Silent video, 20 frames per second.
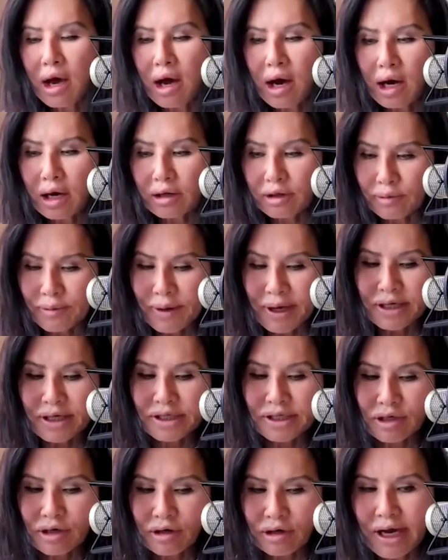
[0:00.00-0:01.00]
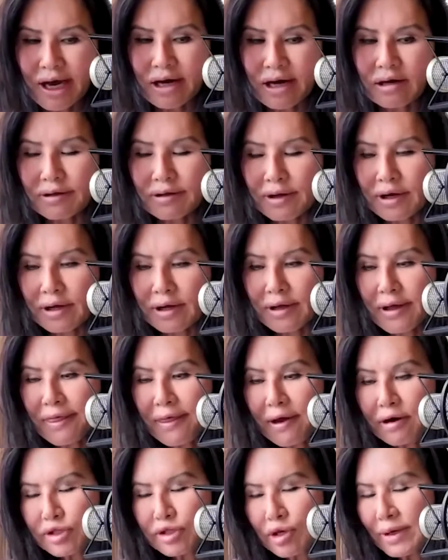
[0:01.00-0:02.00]
a little bit, because and
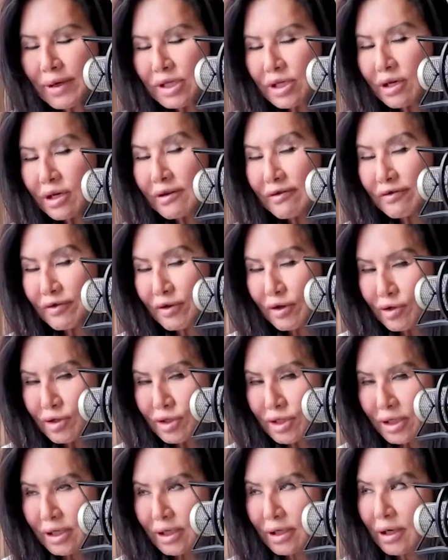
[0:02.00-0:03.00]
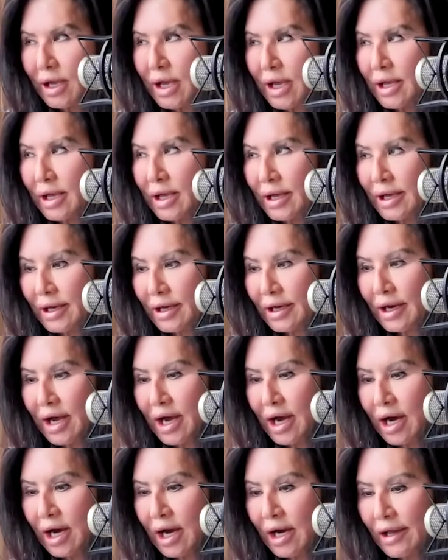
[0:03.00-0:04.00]
there's so much confusion in
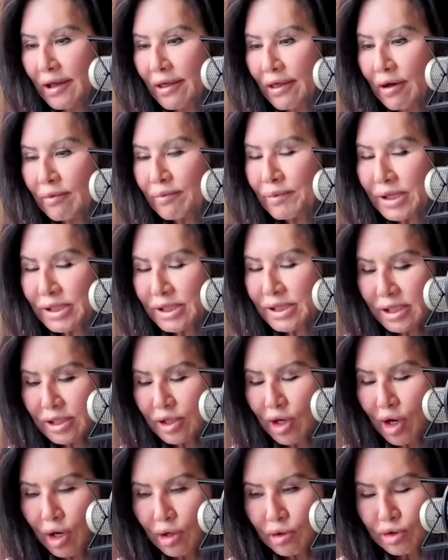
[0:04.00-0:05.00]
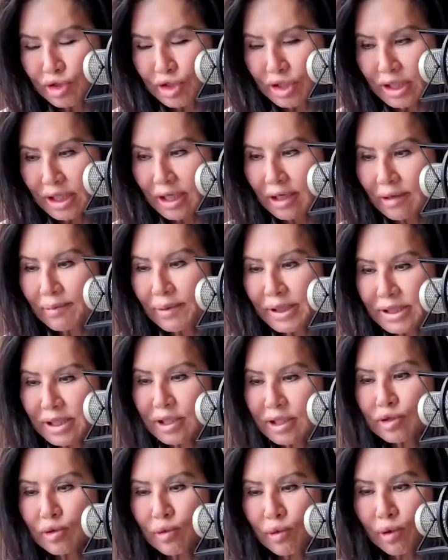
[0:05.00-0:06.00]
the business coaching,
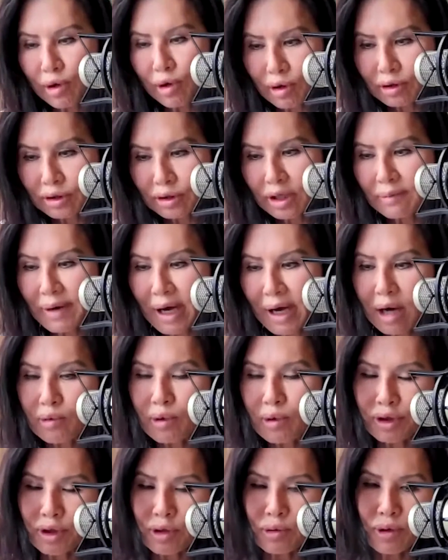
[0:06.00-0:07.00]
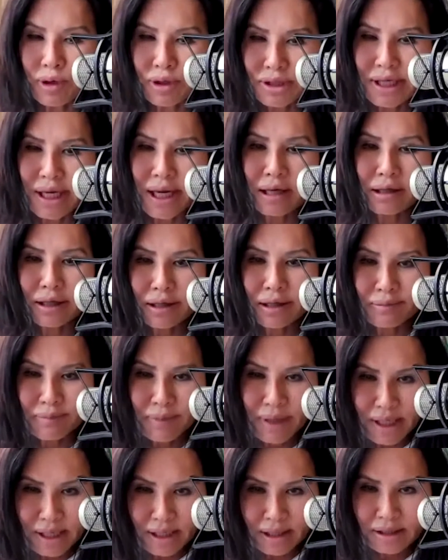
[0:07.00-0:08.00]
business world about what the word scaling
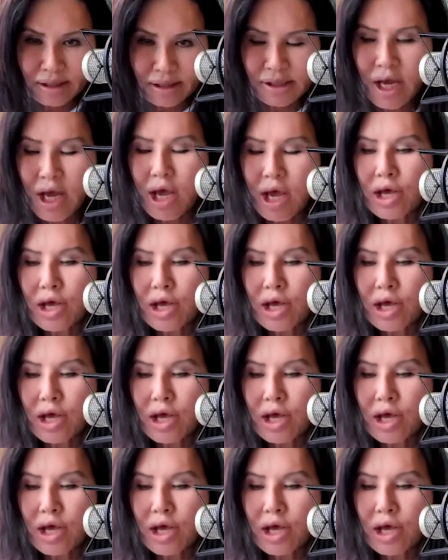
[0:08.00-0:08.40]
means.